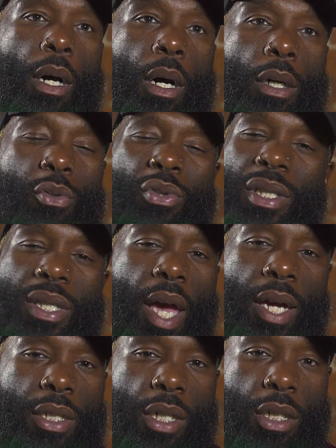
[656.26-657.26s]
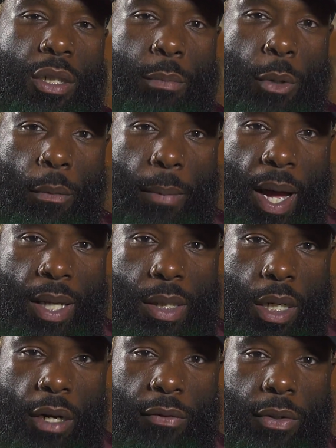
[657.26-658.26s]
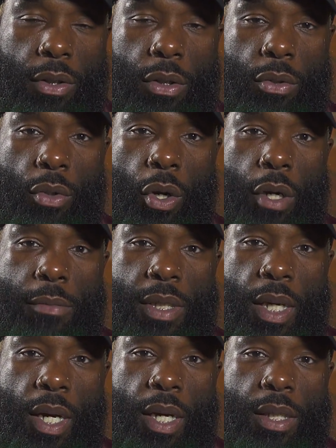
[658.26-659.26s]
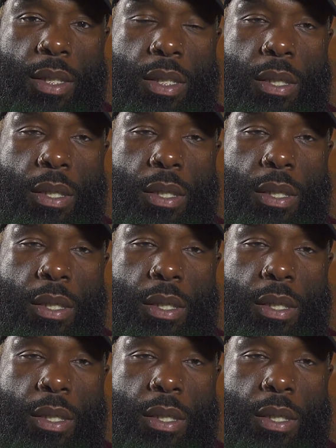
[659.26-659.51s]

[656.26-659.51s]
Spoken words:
You just can't judge a book by its cover. You know what I'm saying?